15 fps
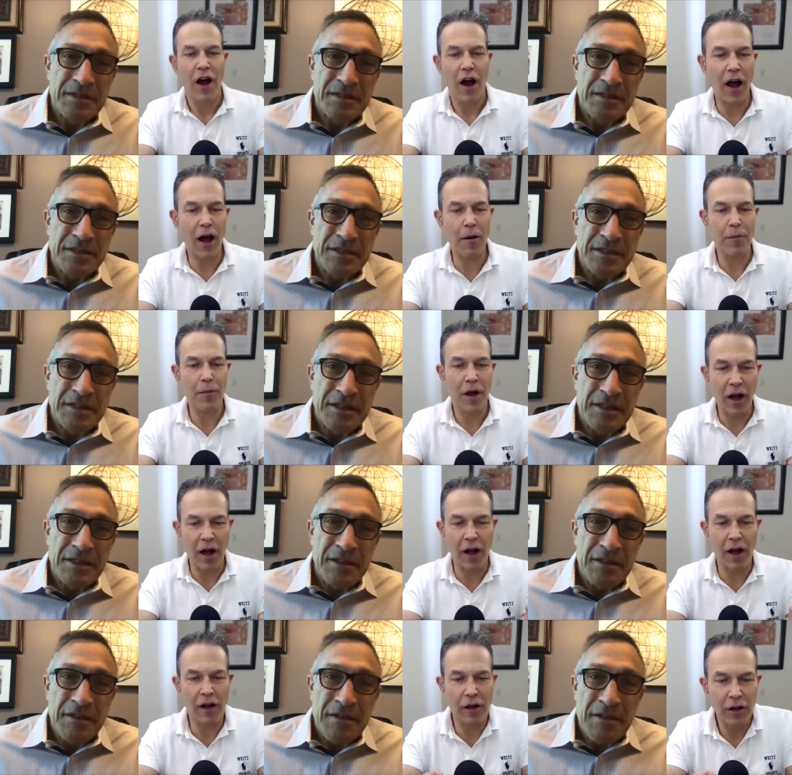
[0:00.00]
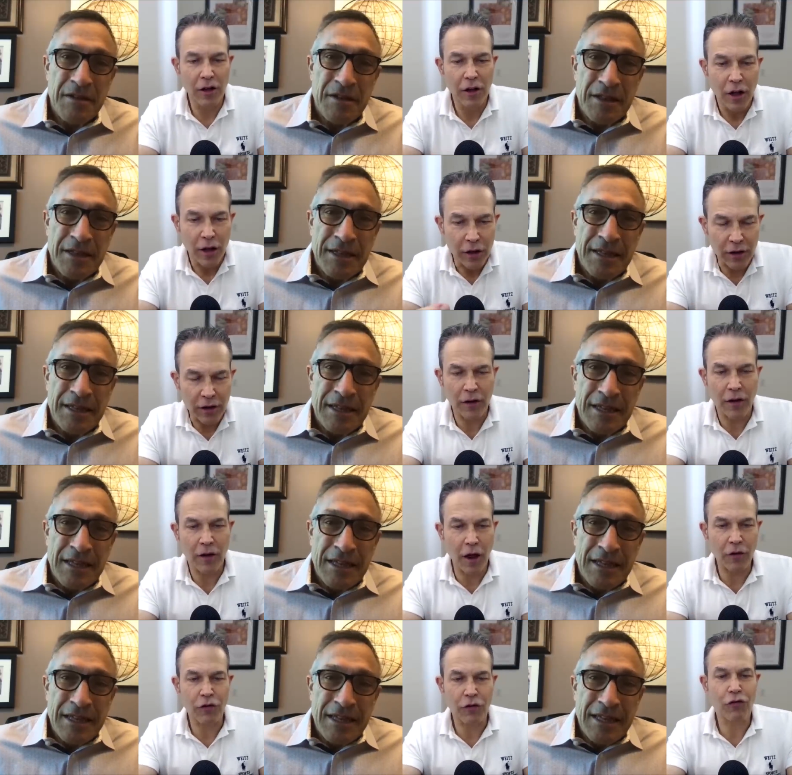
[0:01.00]
Speaker 1: um, uh,
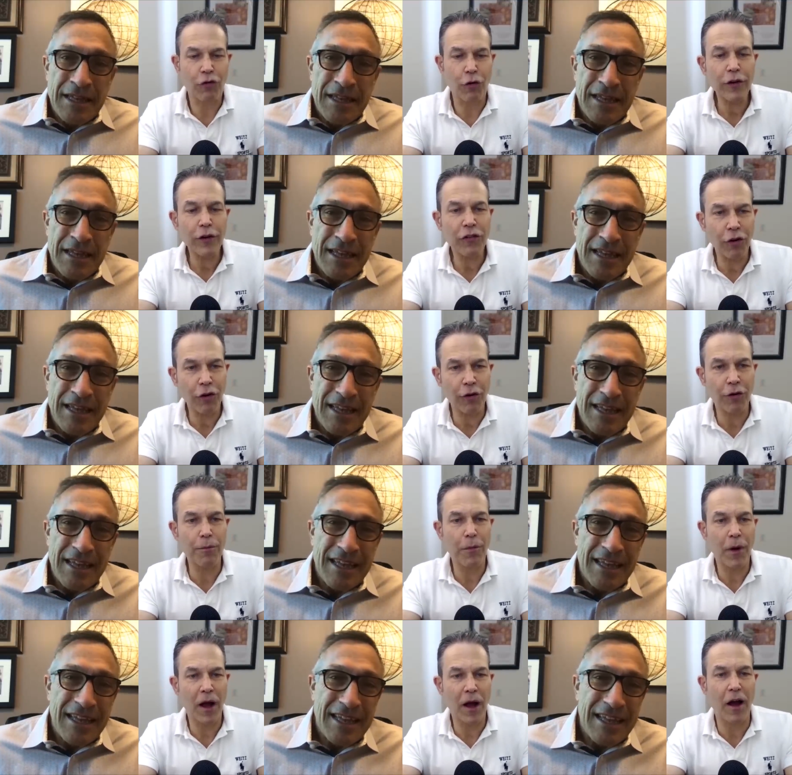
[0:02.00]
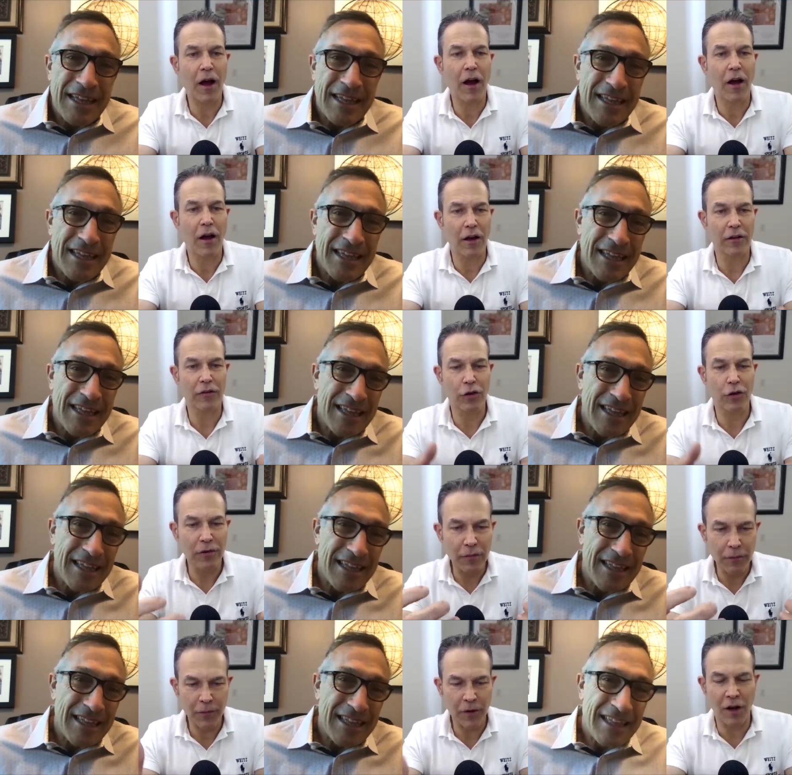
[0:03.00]
short term, uh,
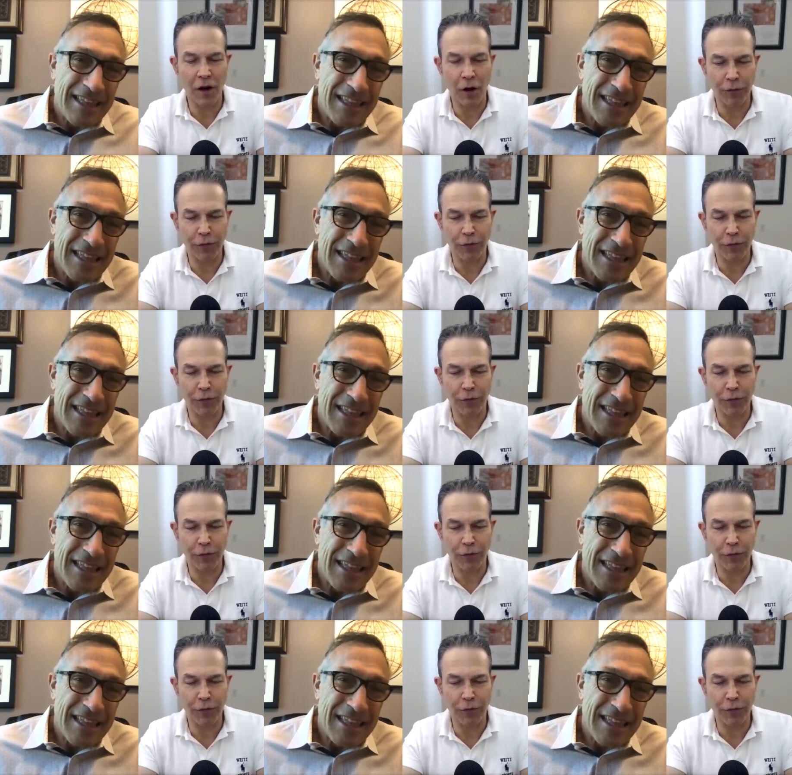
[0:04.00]
you know,